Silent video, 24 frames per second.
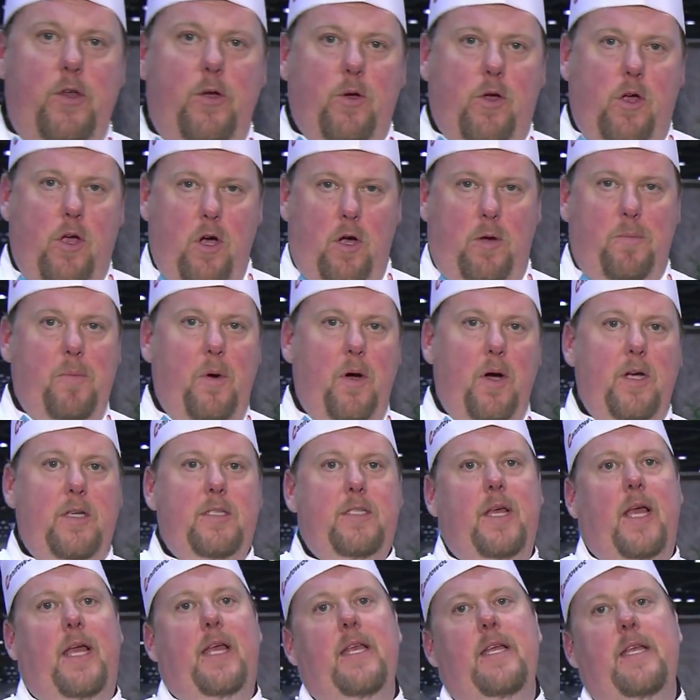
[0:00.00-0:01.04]
new
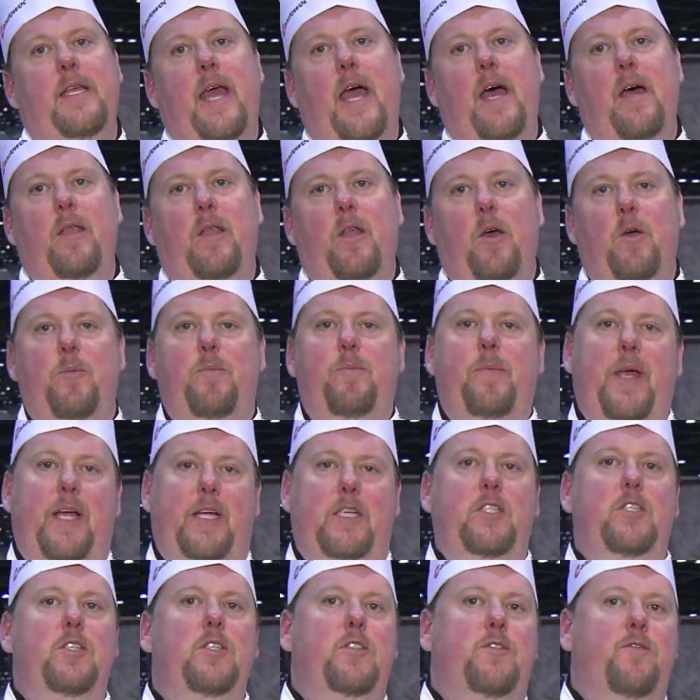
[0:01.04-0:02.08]
cookbooks. I can download
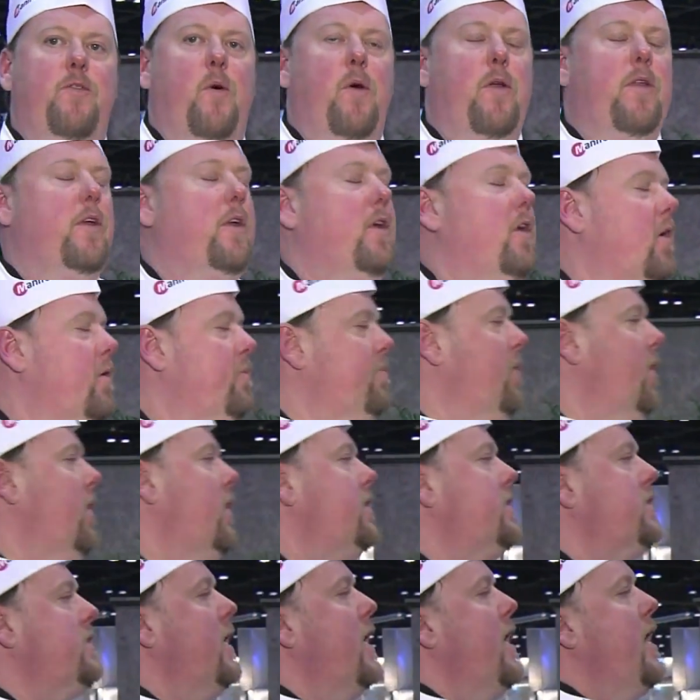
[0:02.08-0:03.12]
pictures for the
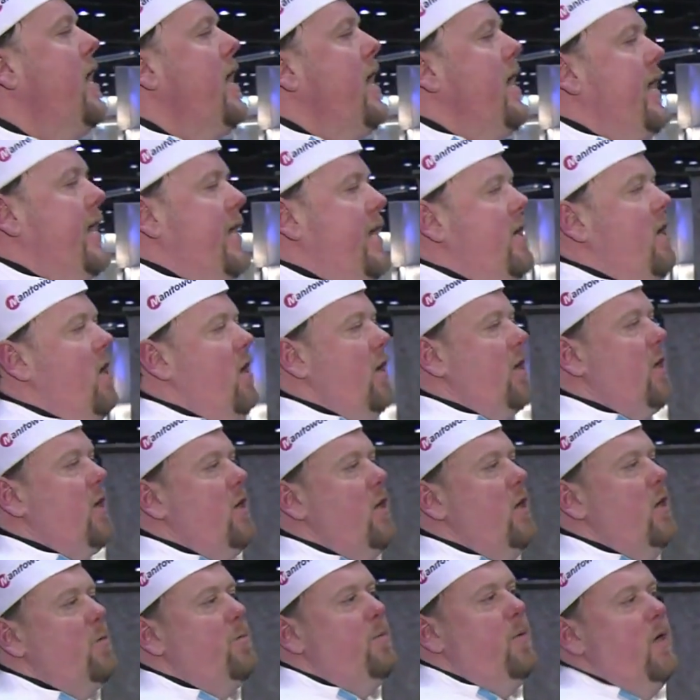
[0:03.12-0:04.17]
cookbooks. In our
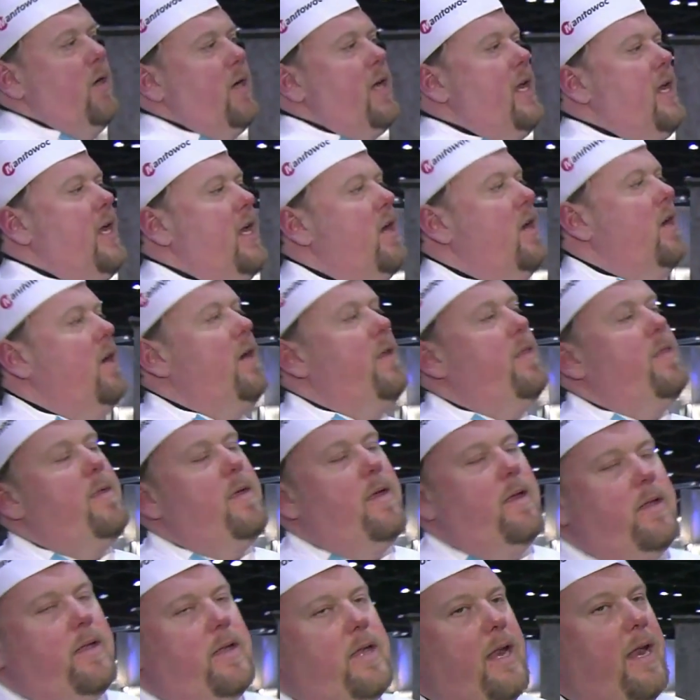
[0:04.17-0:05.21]
cookbook here in
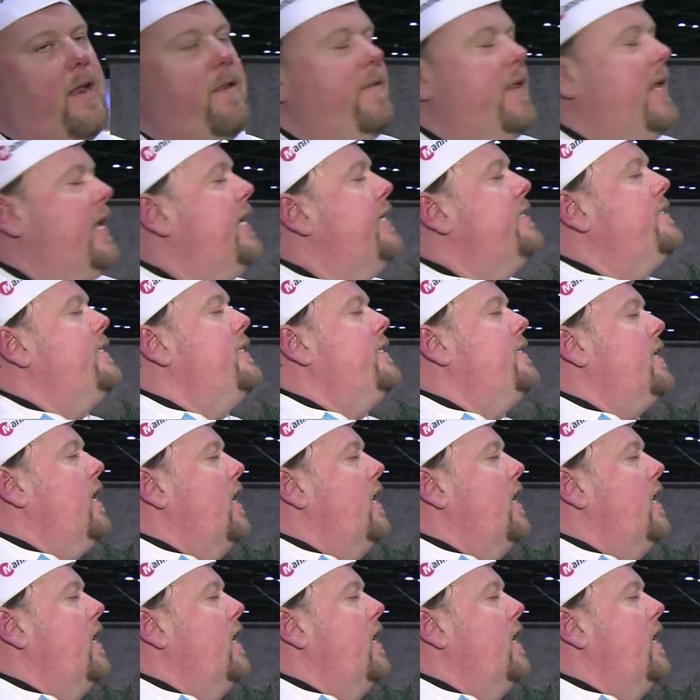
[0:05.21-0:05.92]
the Easy